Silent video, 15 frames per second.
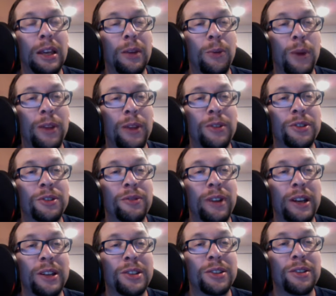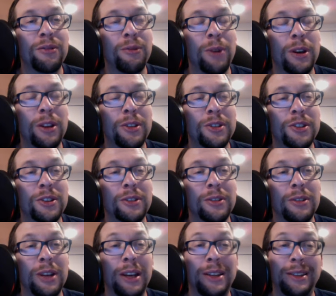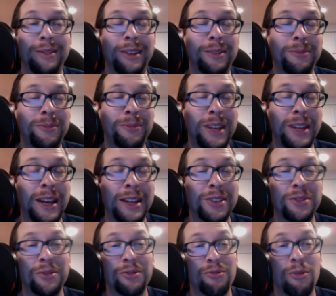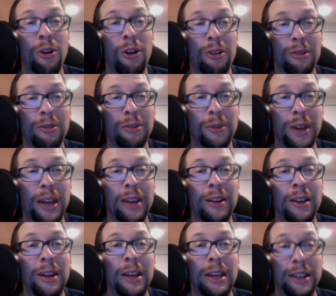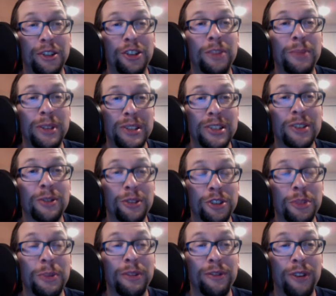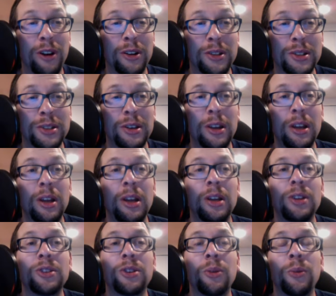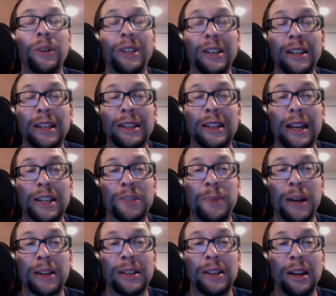when there's a radius of 1 on the circle. And, and that answer is wrong, okay? It should be 0. It should be false. So we didn't get the expected